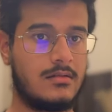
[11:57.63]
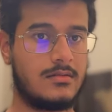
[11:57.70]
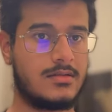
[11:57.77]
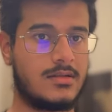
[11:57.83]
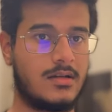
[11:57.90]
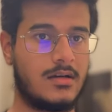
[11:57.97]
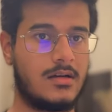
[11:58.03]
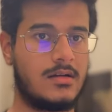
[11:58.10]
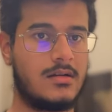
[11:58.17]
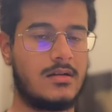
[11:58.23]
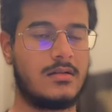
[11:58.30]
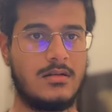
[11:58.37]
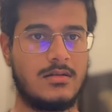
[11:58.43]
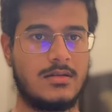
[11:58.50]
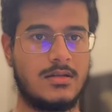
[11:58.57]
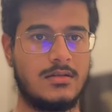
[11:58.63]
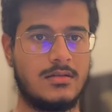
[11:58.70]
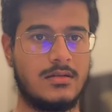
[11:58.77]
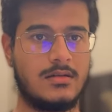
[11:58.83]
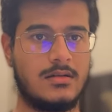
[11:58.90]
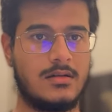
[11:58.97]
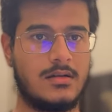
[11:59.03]
start,
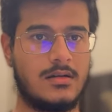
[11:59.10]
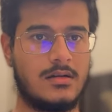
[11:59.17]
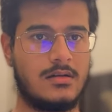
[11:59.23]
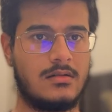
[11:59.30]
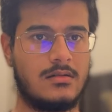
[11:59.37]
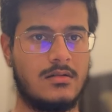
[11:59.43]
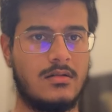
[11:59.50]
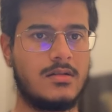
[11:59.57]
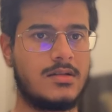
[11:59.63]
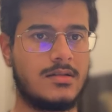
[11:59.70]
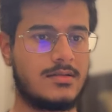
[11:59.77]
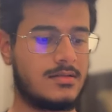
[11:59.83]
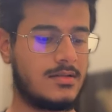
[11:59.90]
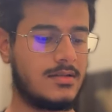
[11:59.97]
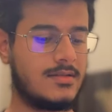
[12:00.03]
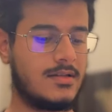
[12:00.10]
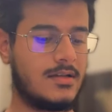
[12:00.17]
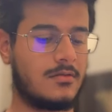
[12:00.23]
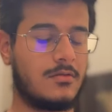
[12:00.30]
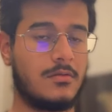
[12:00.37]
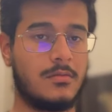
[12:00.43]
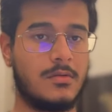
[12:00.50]
CCR, or just
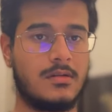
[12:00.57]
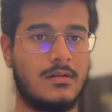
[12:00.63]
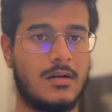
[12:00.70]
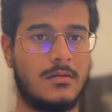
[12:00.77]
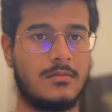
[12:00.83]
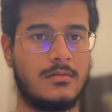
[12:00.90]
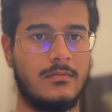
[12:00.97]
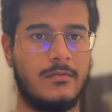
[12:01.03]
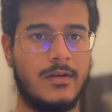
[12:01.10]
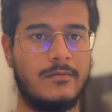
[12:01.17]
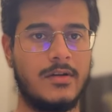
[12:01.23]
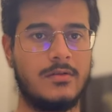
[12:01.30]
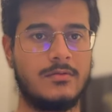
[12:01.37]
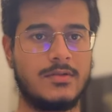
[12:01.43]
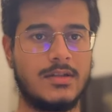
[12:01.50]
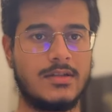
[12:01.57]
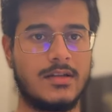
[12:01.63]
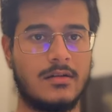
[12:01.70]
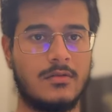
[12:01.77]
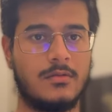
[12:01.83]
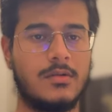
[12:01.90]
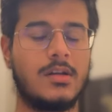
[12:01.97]
CCR code now. When we do
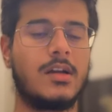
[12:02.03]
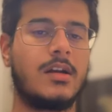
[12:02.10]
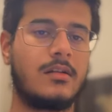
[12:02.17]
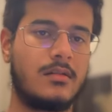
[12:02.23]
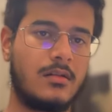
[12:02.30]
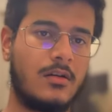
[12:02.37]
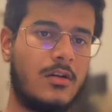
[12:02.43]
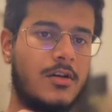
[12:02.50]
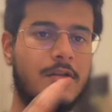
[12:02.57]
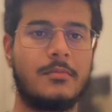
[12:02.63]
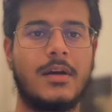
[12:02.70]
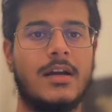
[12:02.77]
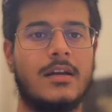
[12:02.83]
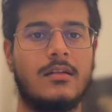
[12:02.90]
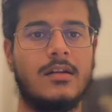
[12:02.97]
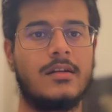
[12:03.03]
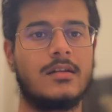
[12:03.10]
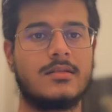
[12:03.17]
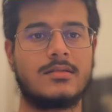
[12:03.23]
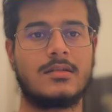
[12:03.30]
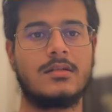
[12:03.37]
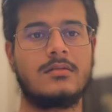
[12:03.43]
CCR code, it automatically
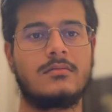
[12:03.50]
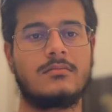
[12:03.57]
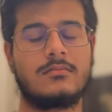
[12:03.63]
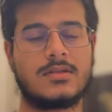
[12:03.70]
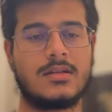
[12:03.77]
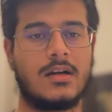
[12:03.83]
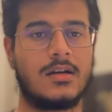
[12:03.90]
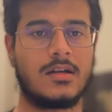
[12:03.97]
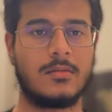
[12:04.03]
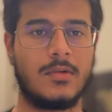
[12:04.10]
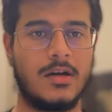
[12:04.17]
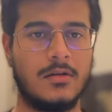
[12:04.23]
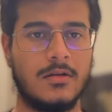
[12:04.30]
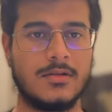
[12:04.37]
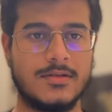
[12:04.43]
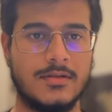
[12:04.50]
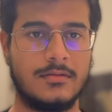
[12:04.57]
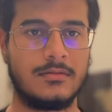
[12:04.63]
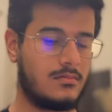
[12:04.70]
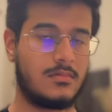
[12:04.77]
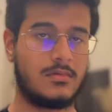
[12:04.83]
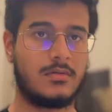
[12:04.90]
does the start command also. You